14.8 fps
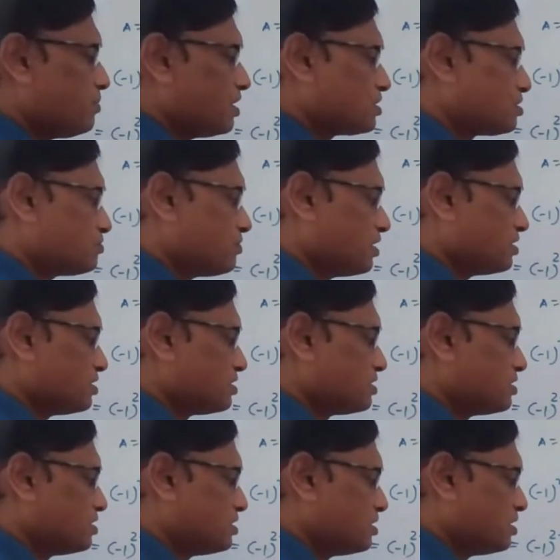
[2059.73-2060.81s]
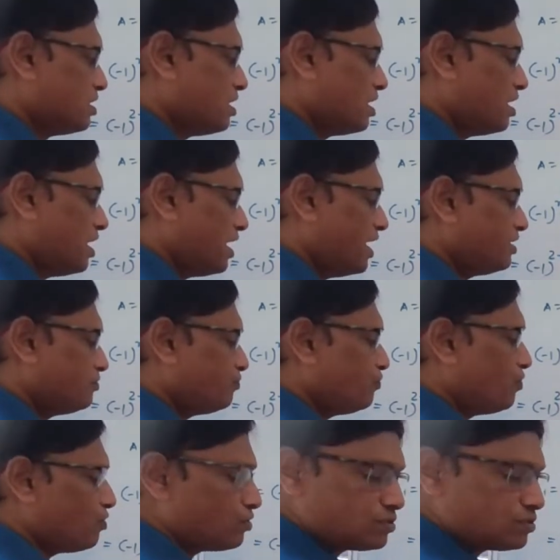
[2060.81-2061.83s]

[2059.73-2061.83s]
plus 1. And for